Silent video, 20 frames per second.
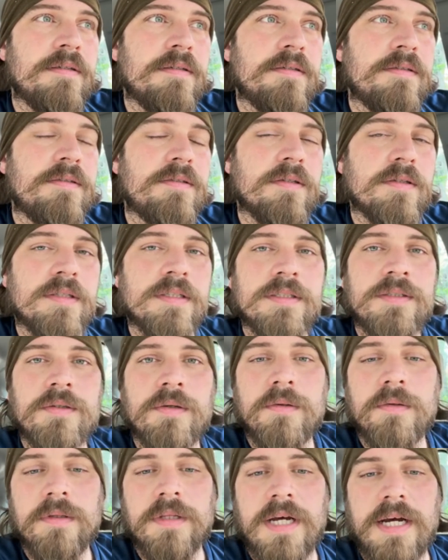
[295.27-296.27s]
So this
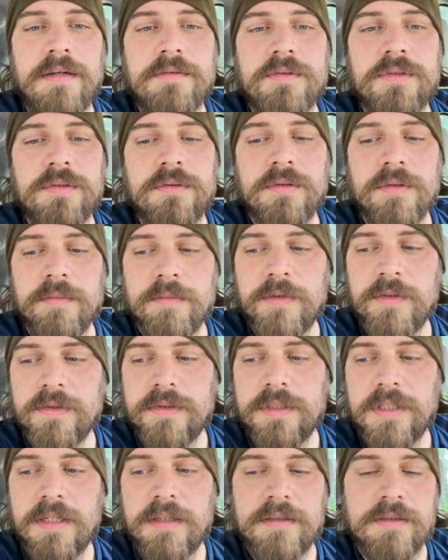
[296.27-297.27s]
whole live stream
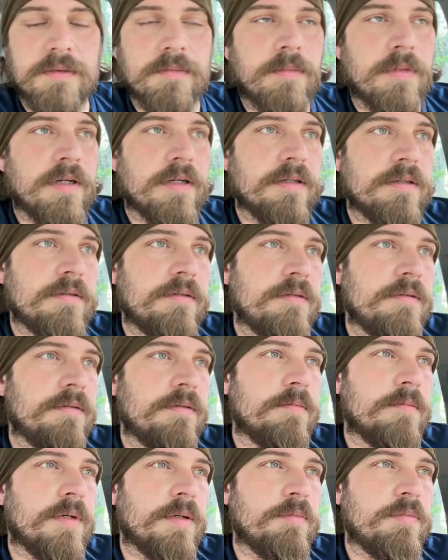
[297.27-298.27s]
goes out to my
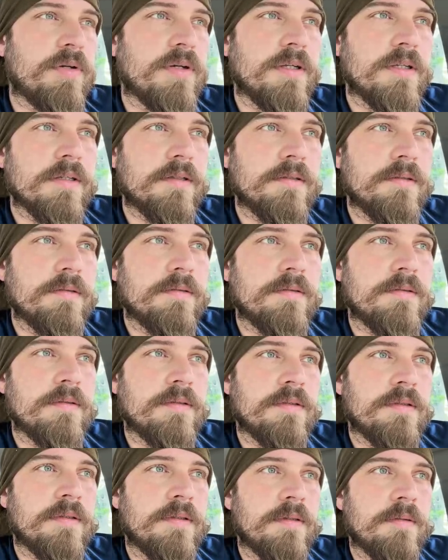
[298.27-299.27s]
brother,
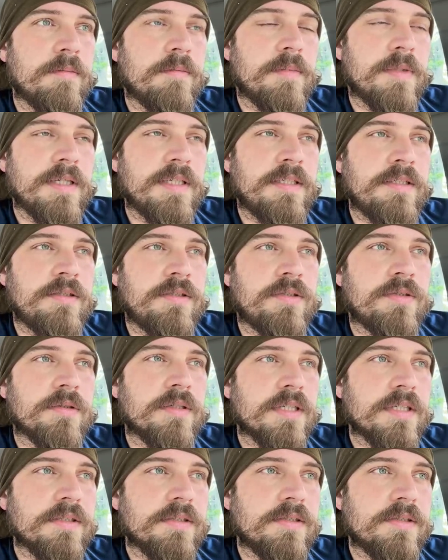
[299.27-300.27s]
Mikey
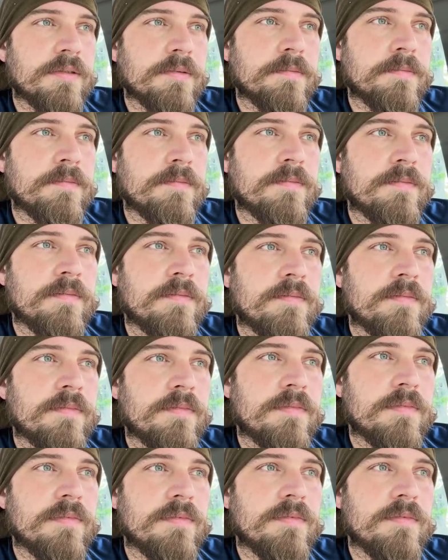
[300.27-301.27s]
Strings,
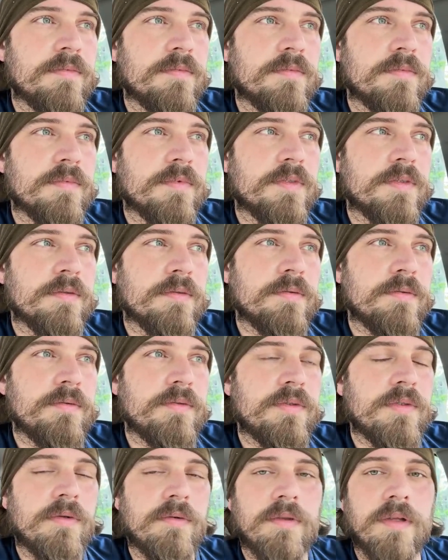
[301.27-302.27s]

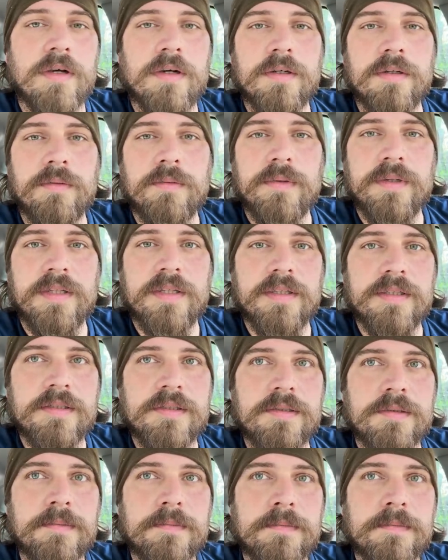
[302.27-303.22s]
who's no longer with us.